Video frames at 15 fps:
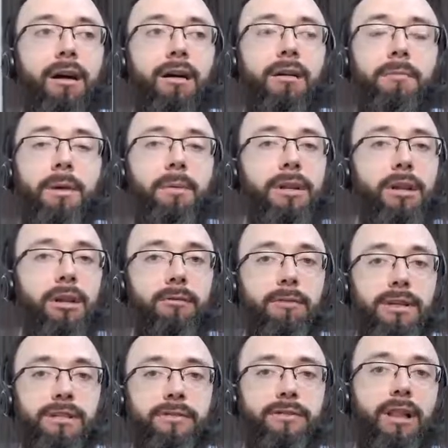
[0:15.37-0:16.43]
Maybe not the
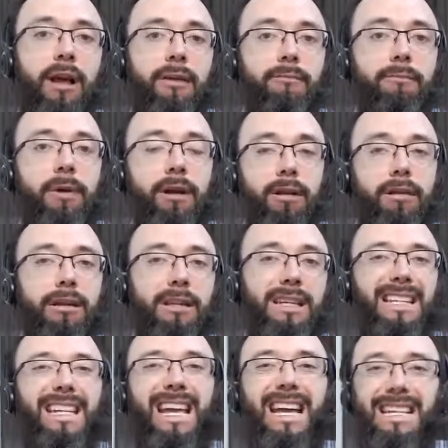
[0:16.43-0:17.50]
rest of your life, but
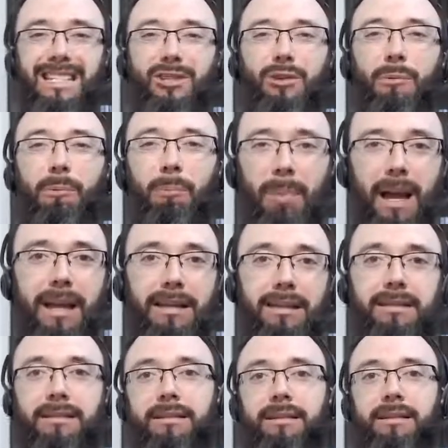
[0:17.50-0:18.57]
yes, you bet.
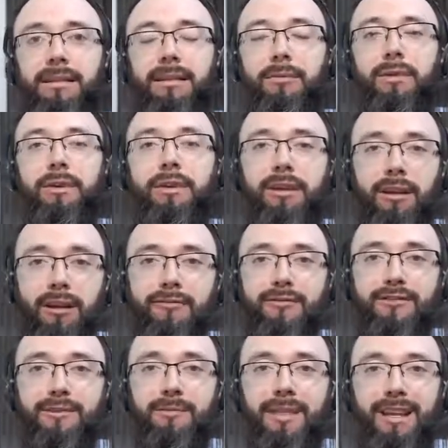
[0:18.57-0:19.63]
We're gonna cover
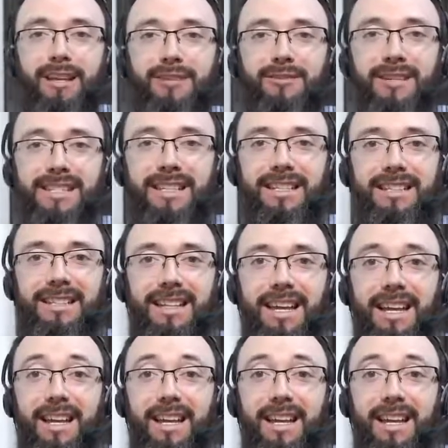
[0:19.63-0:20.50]
something interesting today.